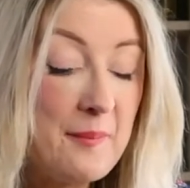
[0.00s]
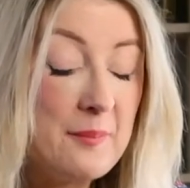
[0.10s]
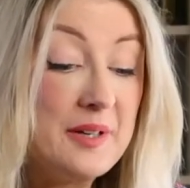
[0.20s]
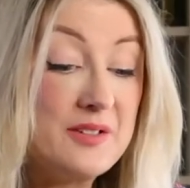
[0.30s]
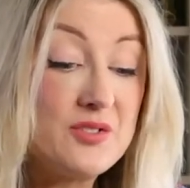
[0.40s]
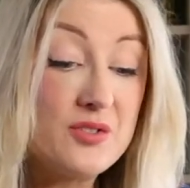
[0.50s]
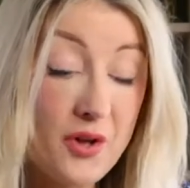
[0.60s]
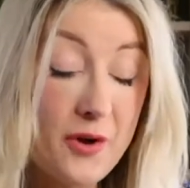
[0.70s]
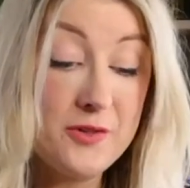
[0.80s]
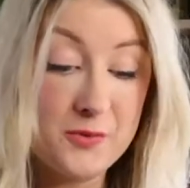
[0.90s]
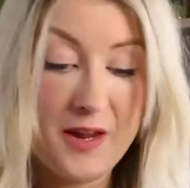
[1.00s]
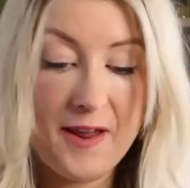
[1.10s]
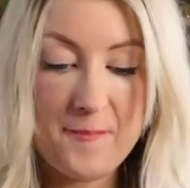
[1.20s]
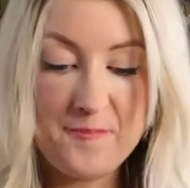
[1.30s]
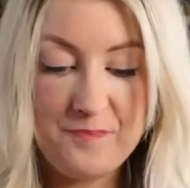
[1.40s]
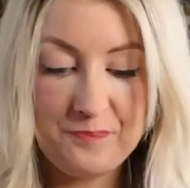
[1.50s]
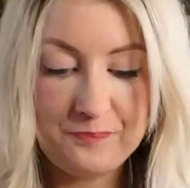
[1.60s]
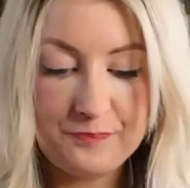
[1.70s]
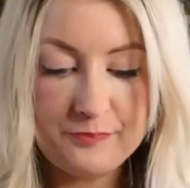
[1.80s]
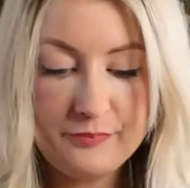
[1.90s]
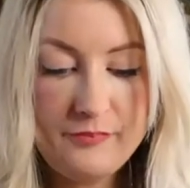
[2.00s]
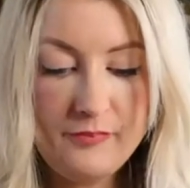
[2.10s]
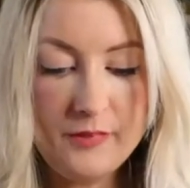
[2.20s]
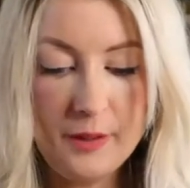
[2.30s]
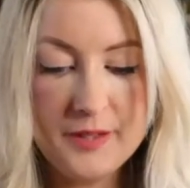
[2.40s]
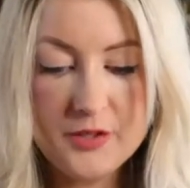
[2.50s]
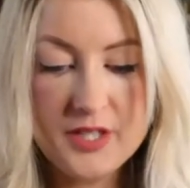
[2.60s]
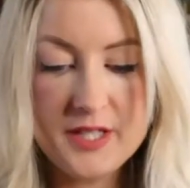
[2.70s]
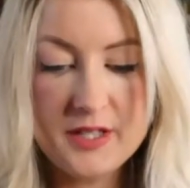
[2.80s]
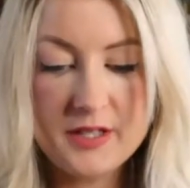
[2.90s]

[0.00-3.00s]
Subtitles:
but it's so sweet. I'm interested